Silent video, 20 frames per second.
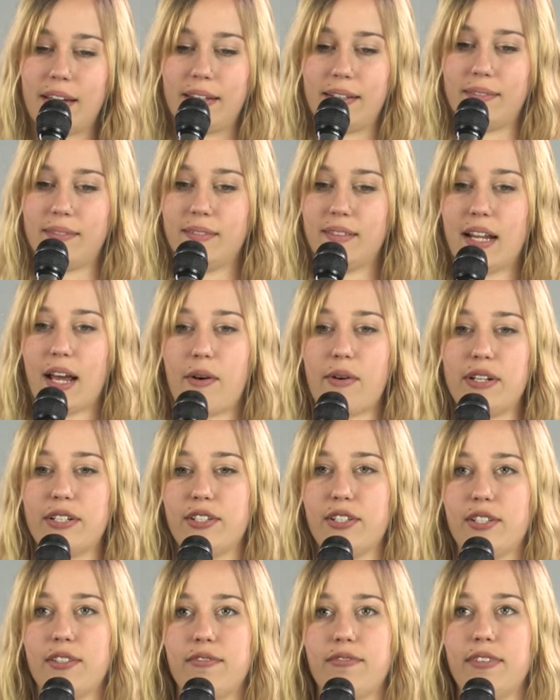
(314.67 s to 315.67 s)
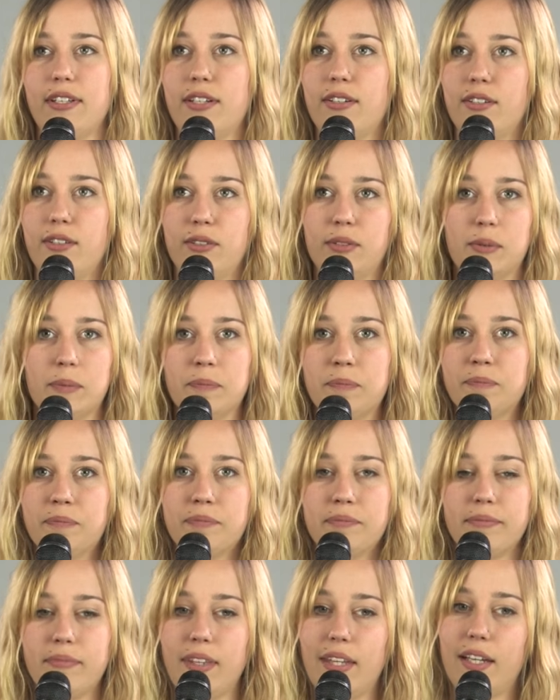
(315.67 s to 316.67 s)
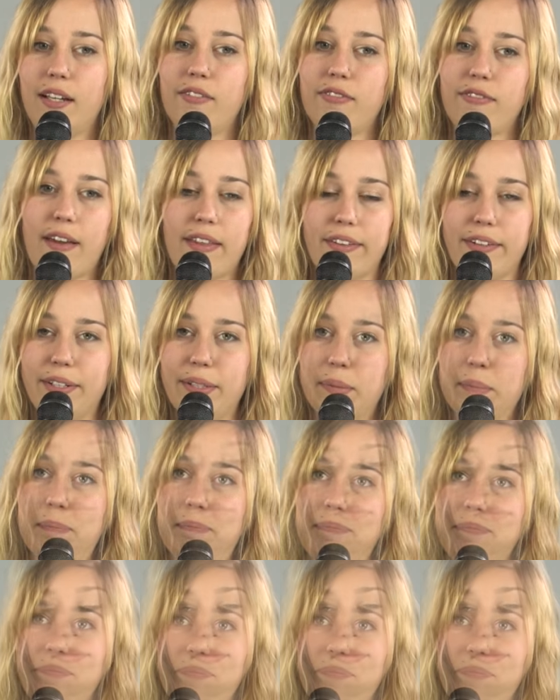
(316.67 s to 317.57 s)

and now I just feel like a feather.